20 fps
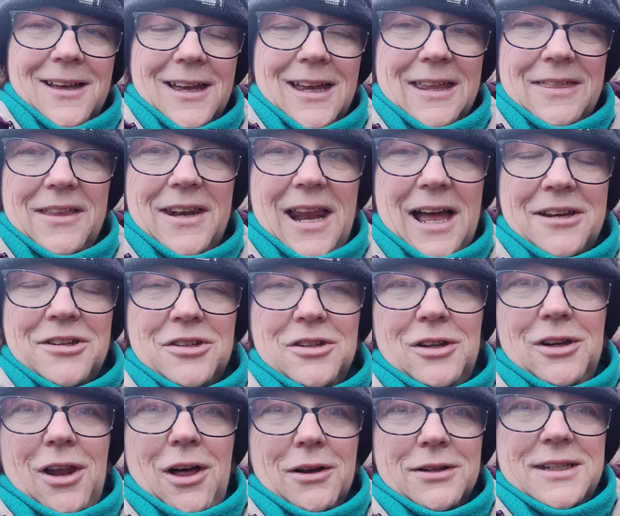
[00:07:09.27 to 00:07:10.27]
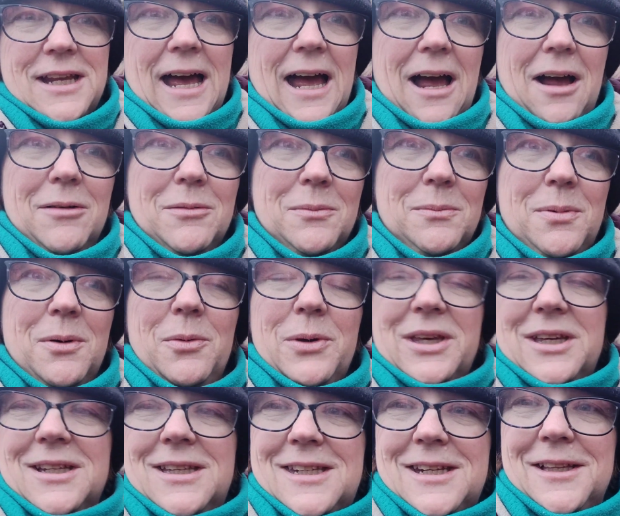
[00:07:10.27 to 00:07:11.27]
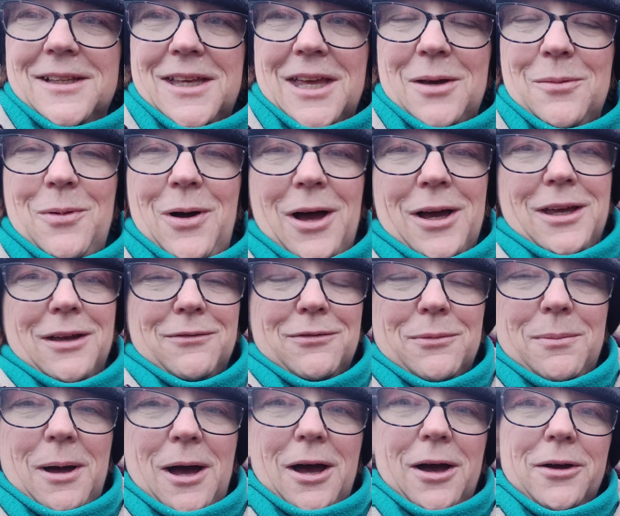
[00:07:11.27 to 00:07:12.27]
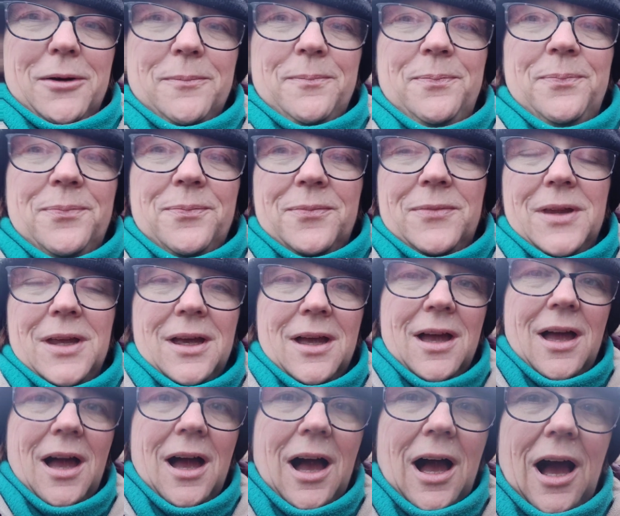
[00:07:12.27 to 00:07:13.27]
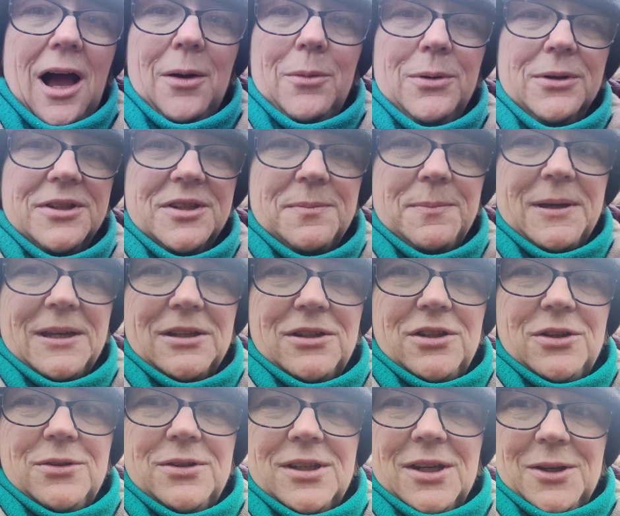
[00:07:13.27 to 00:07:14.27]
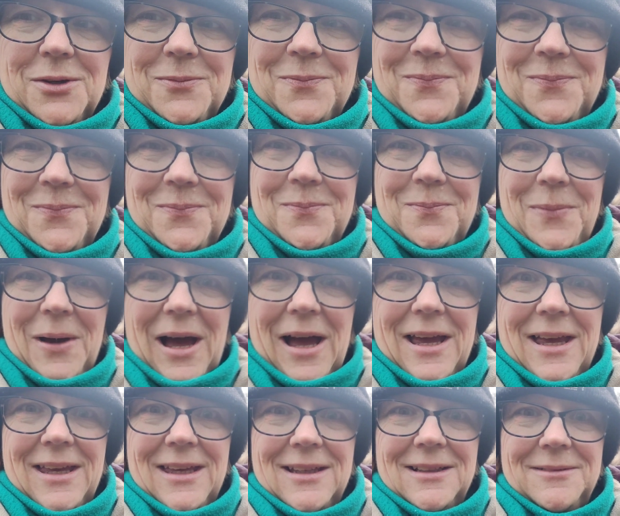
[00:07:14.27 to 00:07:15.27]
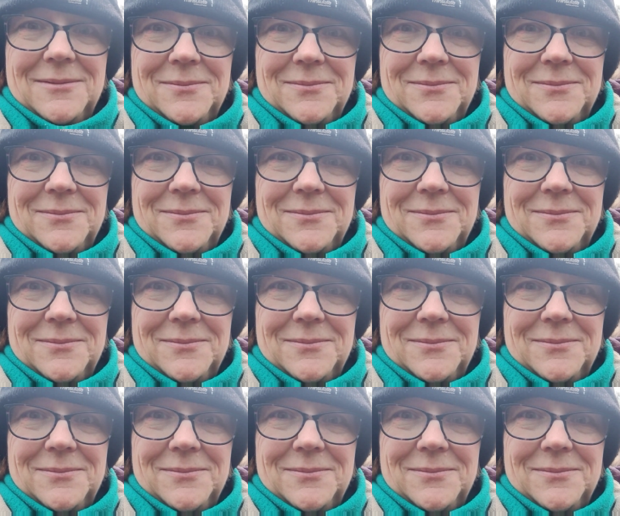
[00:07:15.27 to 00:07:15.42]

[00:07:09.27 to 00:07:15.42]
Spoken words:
in the national lockdown, but we can still keep working from home. I will speak to you soon. Bye.